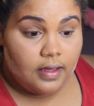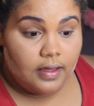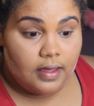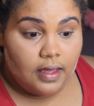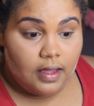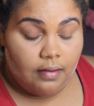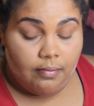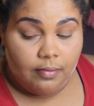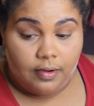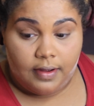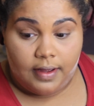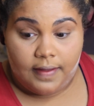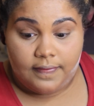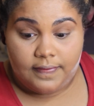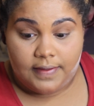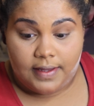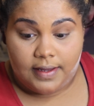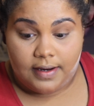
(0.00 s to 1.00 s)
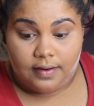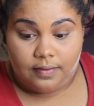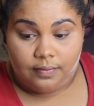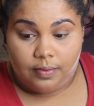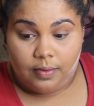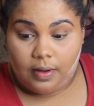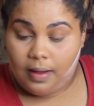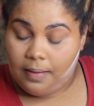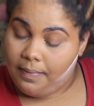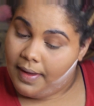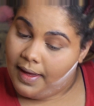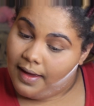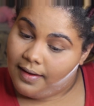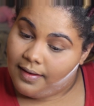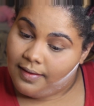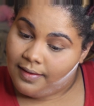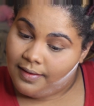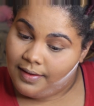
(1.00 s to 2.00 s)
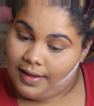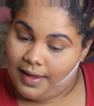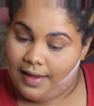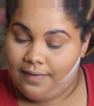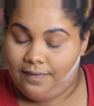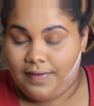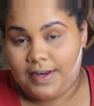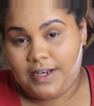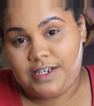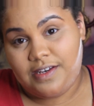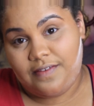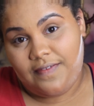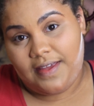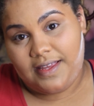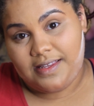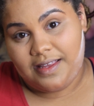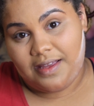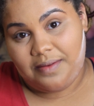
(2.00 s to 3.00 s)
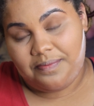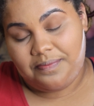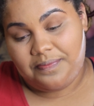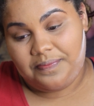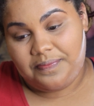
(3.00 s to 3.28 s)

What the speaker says: camera, and then we'll come back and finish the face up.